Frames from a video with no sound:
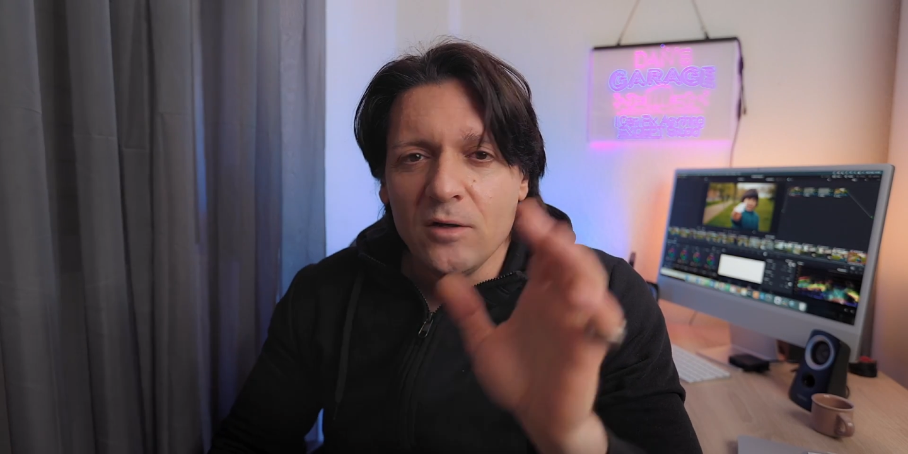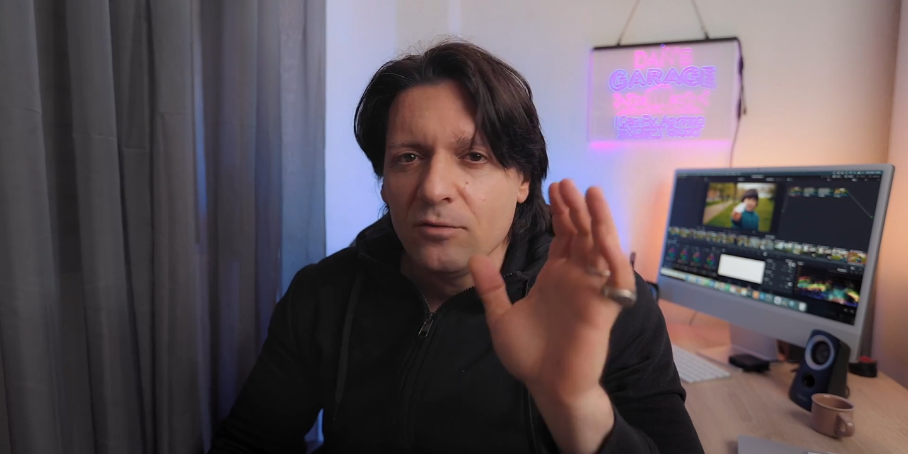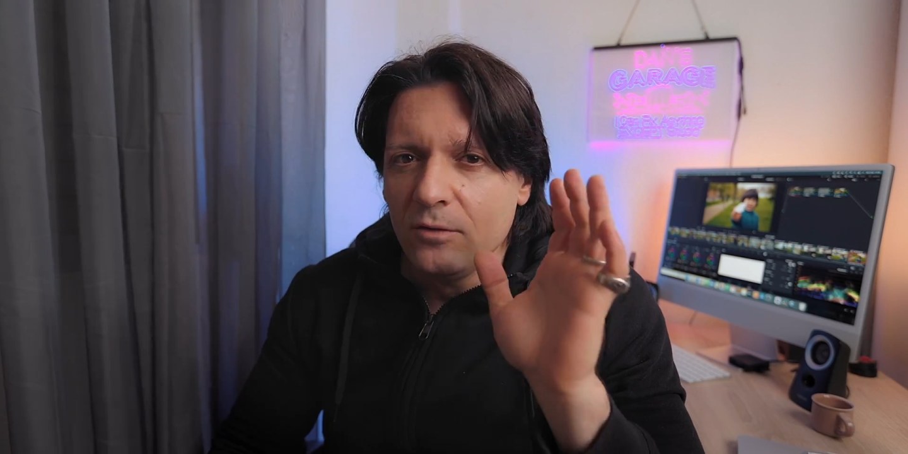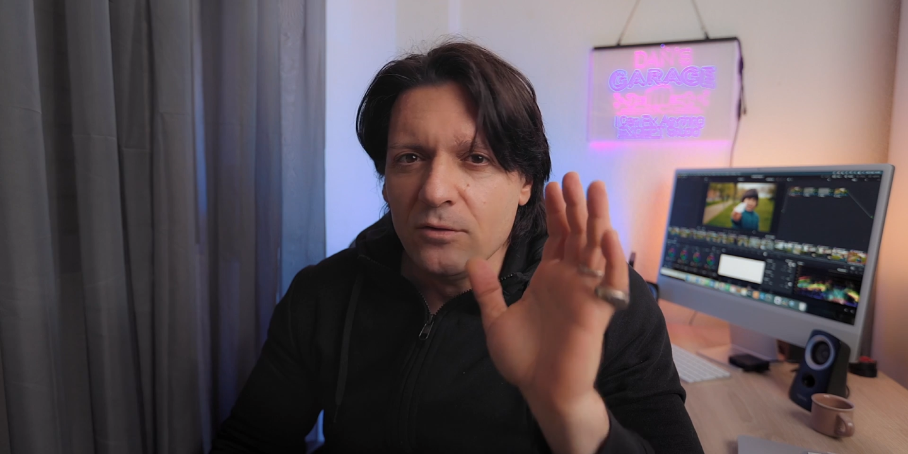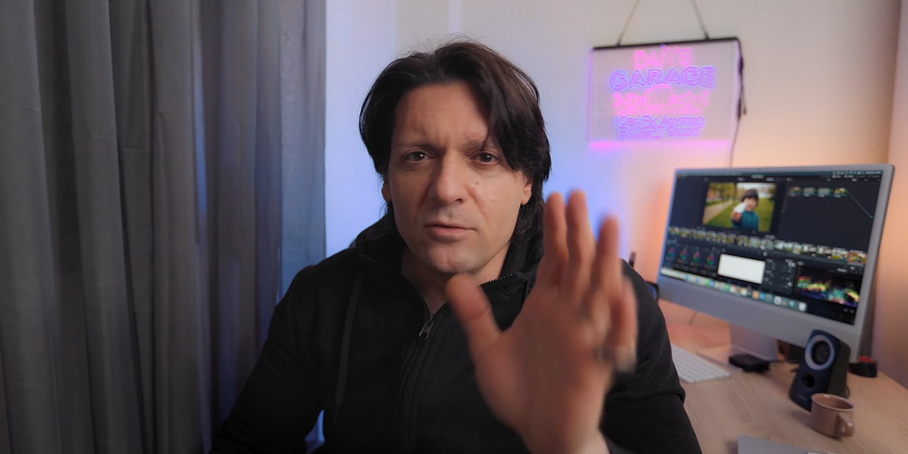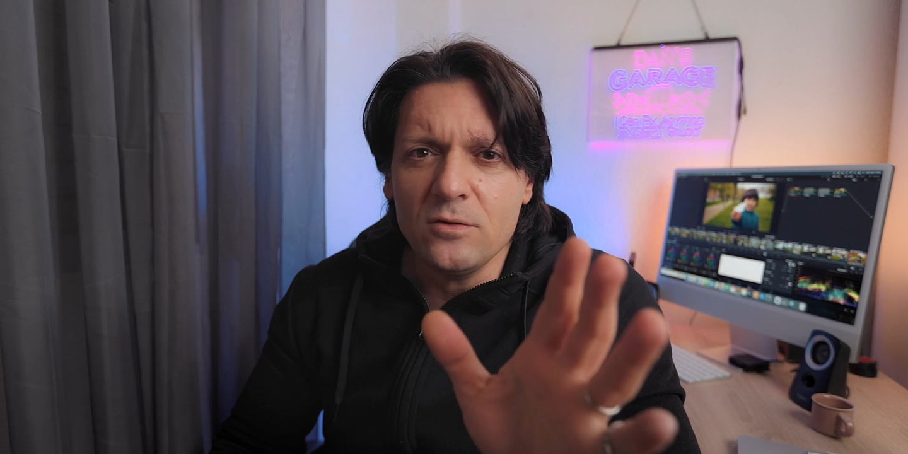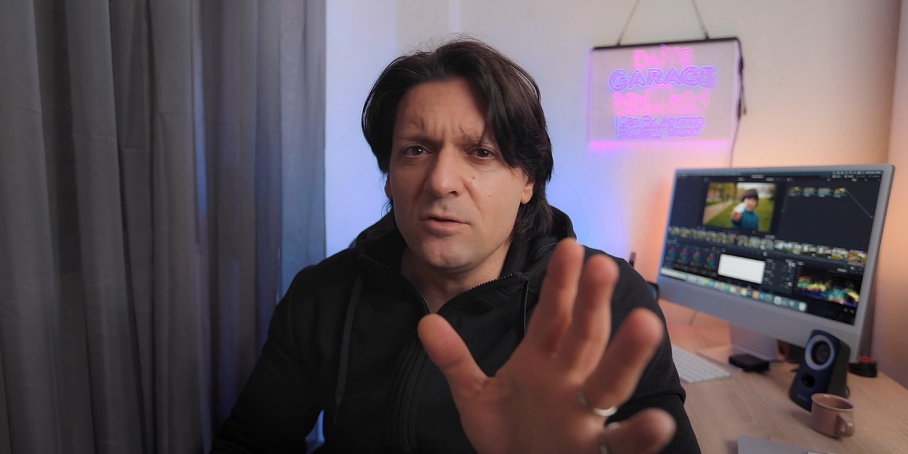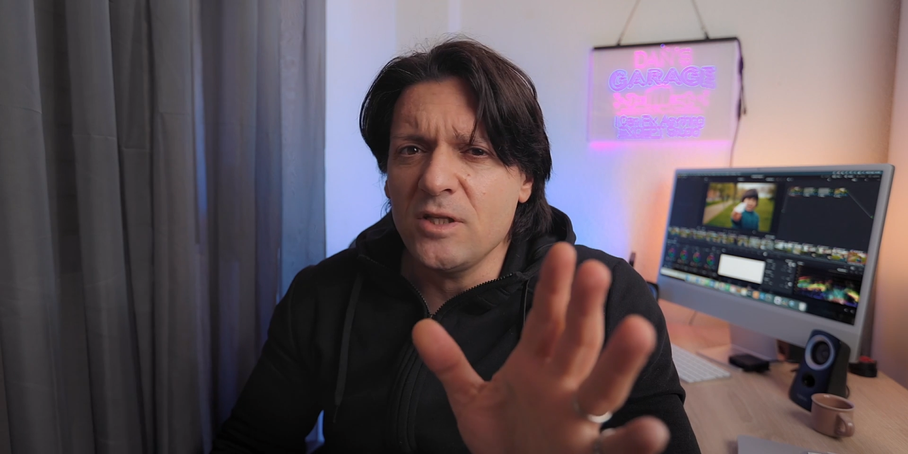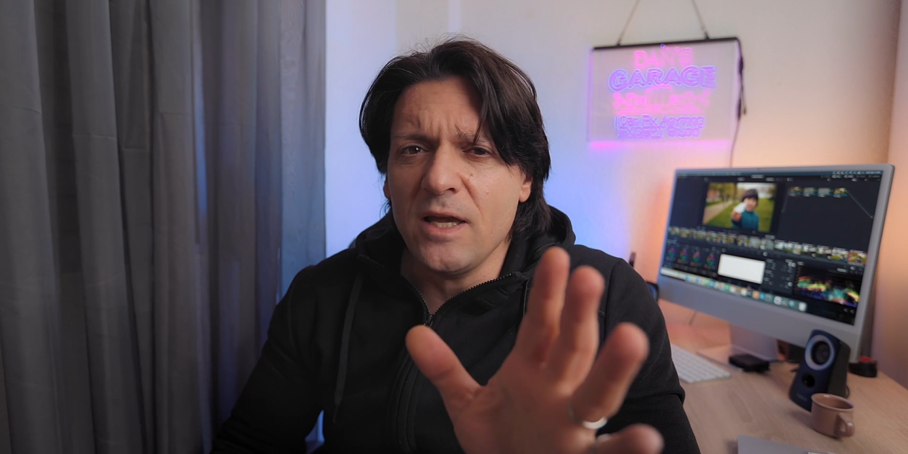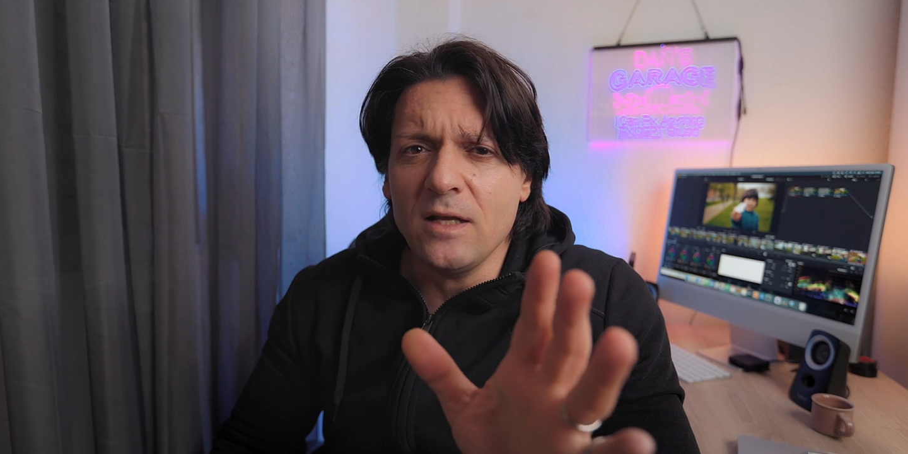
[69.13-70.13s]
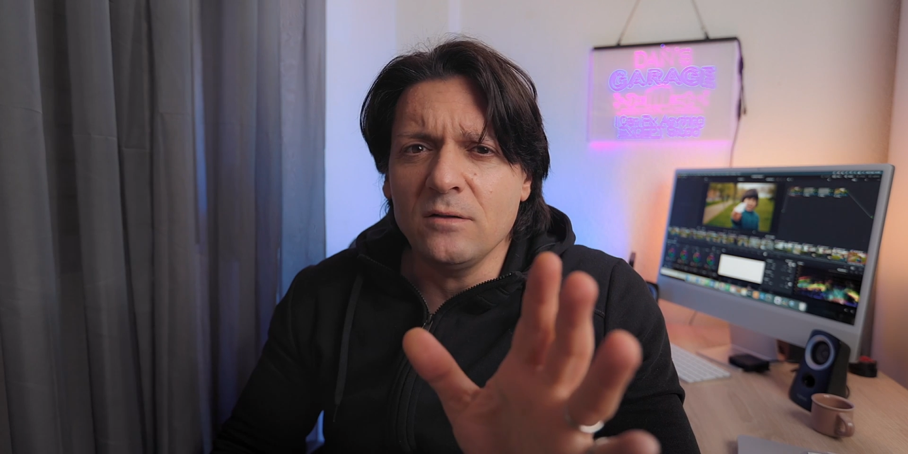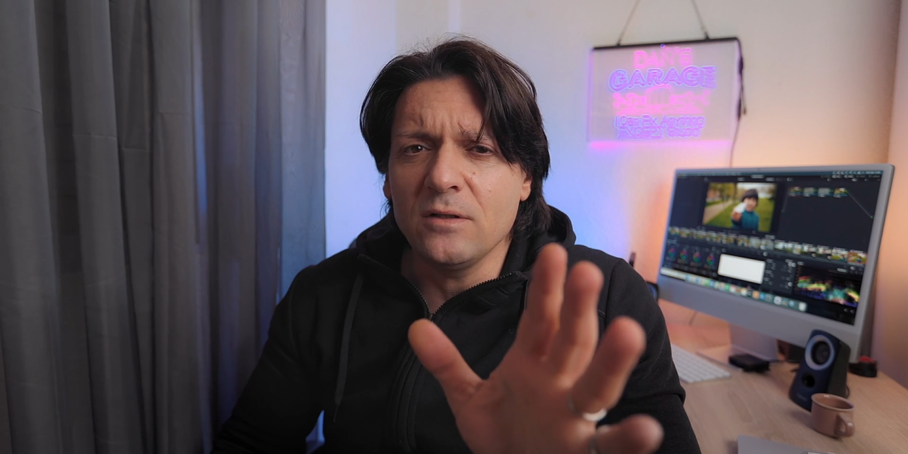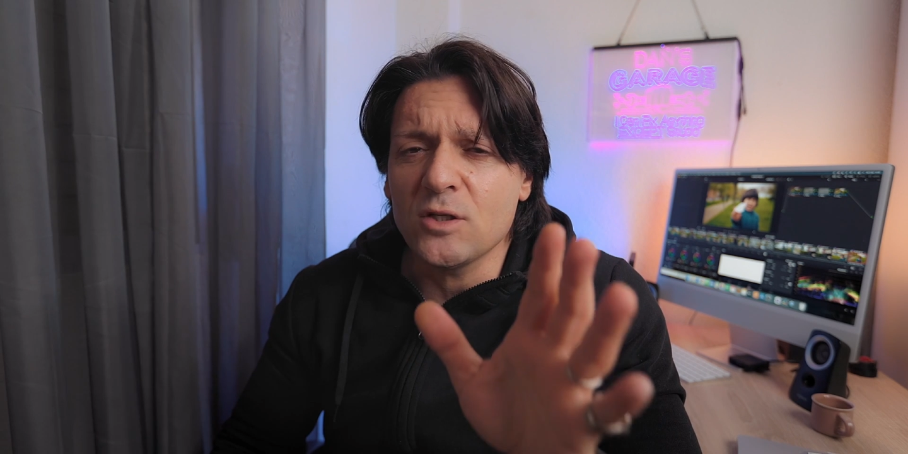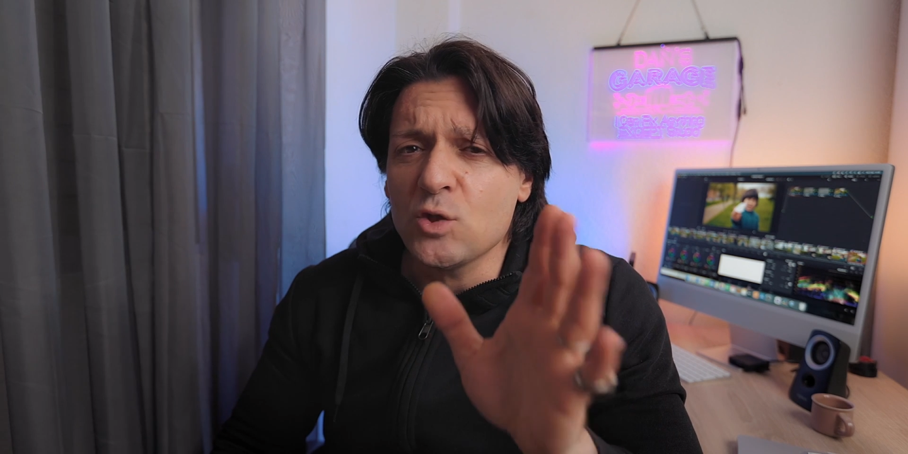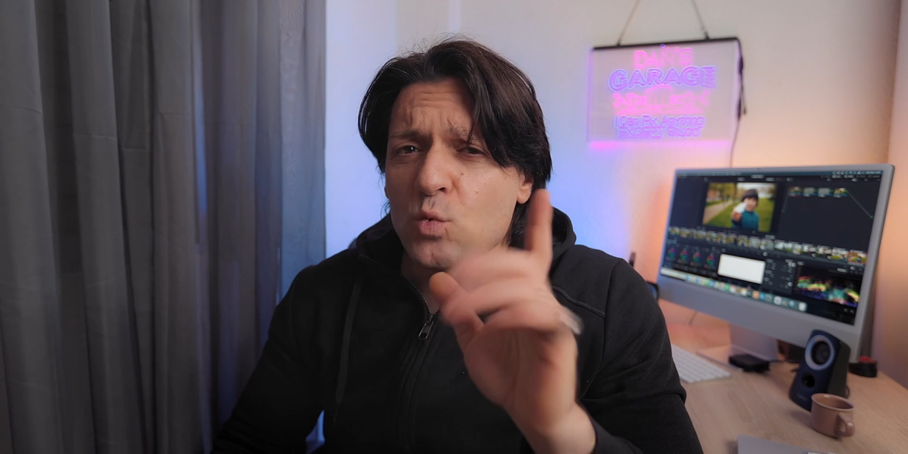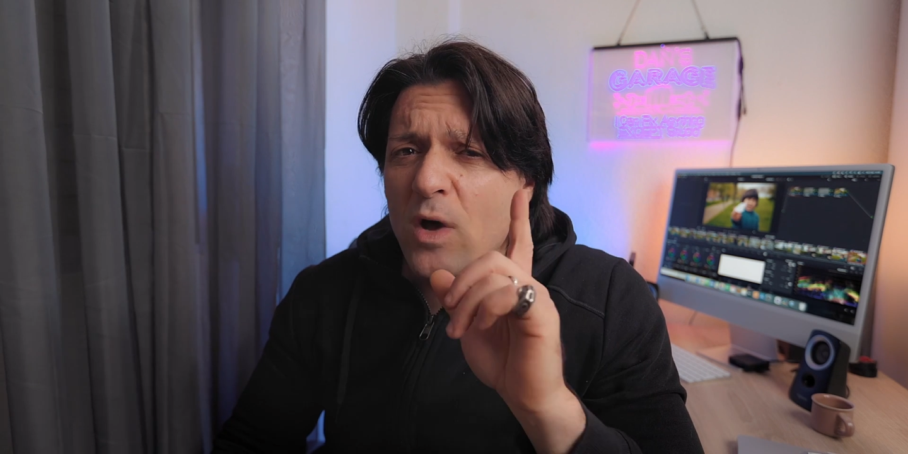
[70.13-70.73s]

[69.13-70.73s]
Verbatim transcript: If you're new to this channel, there's